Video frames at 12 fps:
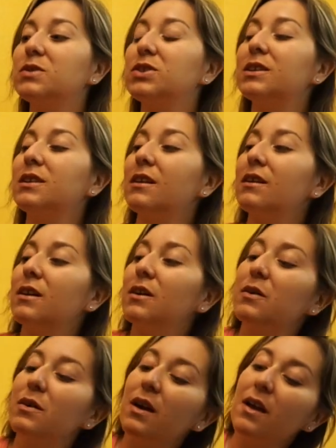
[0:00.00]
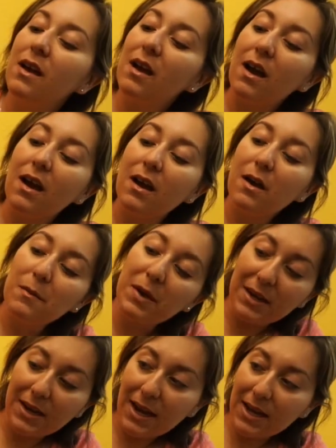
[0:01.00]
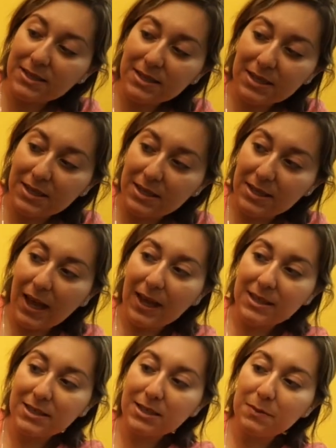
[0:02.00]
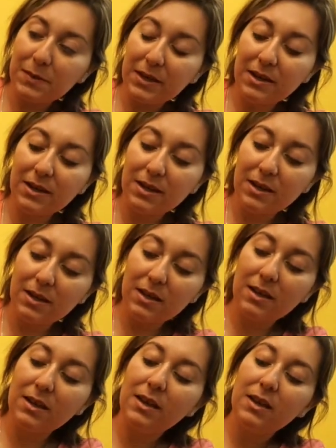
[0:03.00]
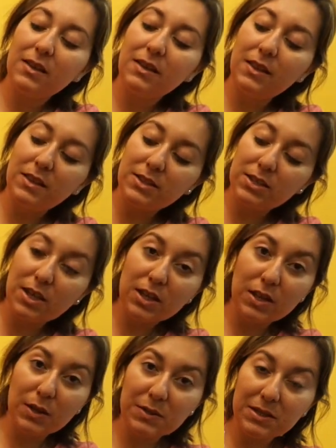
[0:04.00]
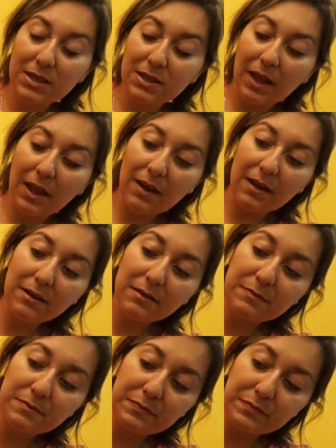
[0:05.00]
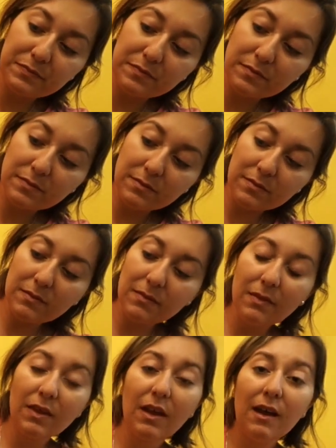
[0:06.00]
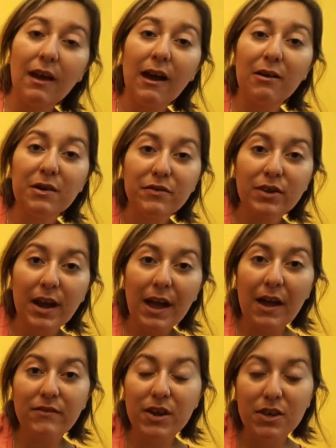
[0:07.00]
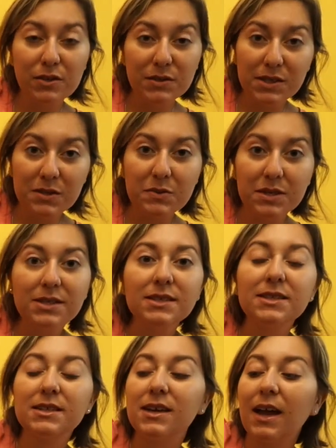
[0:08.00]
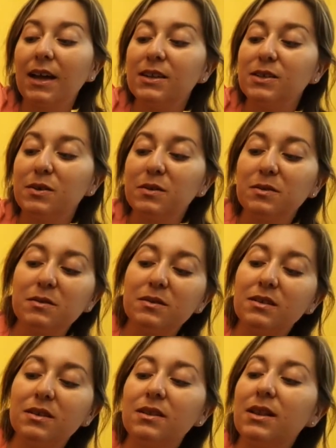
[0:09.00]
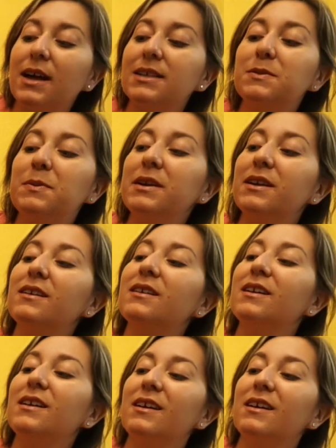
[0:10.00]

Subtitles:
which I didn't know, and it has a clasp here to close it there. However, I have not used it once. I don't clasp it.